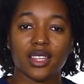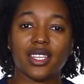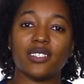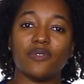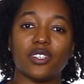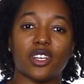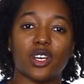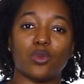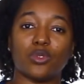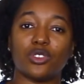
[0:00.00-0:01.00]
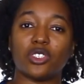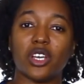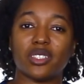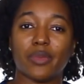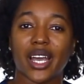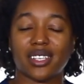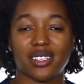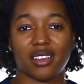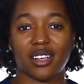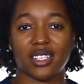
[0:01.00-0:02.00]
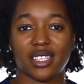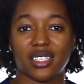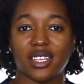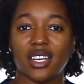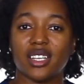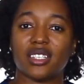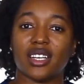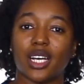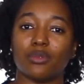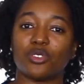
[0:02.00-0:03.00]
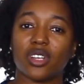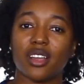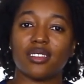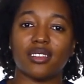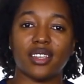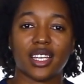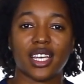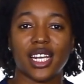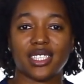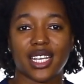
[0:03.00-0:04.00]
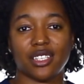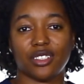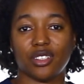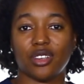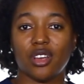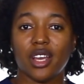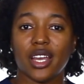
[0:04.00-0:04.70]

This video will show you some exercises to help strengthen the Achilles tendon